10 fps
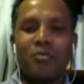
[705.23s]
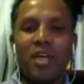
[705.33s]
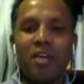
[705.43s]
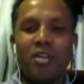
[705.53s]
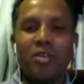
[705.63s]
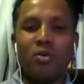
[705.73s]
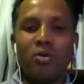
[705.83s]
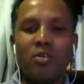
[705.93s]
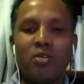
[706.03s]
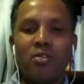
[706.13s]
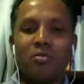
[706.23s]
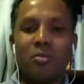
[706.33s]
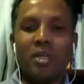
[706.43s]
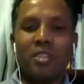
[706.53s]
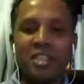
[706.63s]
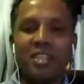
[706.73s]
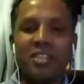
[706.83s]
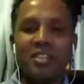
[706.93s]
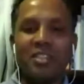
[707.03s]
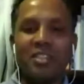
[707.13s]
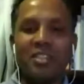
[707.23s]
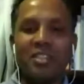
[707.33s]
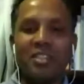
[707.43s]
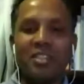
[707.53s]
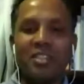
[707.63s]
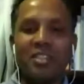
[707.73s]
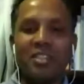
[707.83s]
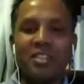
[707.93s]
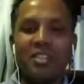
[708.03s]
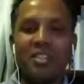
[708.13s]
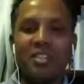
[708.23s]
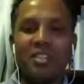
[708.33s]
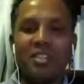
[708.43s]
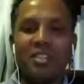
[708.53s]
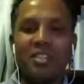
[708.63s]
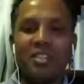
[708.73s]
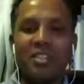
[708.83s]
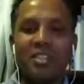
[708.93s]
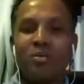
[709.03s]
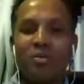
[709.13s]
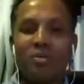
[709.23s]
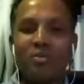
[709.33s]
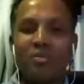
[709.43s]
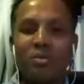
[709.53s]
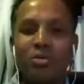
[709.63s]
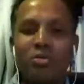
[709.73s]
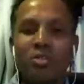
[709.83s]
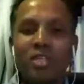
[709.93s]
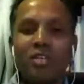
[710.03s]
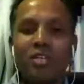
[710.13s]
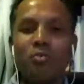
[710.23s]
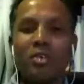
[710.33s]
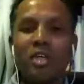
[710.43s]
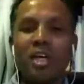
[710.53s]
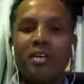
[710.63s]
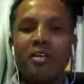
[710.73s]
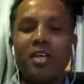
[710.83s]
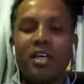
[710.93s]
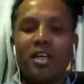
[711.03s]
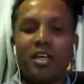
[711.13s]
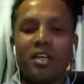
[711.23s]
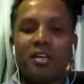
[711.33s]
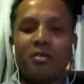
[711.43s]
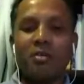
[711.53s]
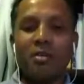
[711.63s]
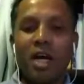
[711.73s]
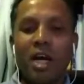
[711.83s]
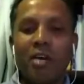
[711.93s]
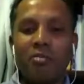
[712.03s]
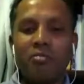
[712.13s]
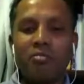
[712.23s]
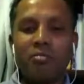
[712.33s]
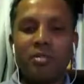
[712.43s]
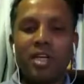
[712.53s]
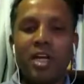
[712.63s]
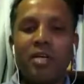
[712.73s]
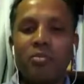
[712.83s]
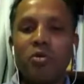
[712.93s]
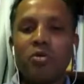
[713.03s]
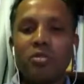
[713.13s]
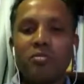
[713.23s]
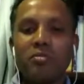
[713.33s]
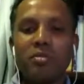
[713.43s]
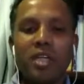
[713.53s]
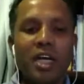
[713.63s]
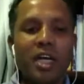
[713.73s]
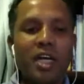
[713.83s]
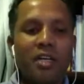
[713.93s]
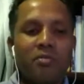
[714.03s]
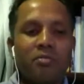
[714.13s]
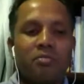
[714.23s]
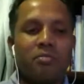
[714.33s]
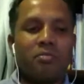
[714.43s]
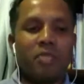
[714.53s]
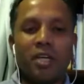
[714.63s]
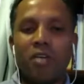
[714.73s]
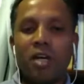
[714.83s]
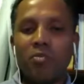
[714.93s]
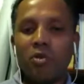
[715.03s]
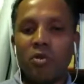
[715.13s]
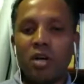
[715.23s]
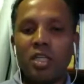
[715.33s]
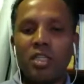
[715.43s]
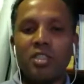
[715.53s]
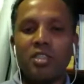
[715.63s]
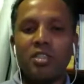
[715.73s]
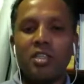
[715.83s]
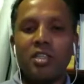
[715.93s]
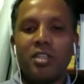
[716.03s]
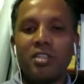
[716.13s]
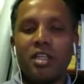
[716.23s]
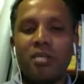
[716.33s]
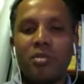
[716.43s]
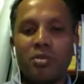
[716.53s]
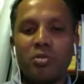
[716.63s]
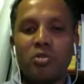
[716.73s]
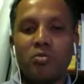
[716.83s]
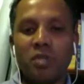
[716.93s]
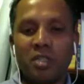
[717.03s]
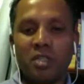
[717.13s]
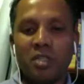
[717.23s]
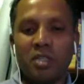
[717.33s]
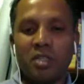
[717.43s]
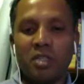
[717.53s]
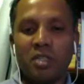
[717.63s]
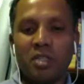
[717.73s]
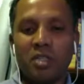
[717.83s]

Because we have a goal, we measure it, we learn it, and again you go through that loop. Okay, I have learned more, I have acquired more knowledge. This can be used for different way.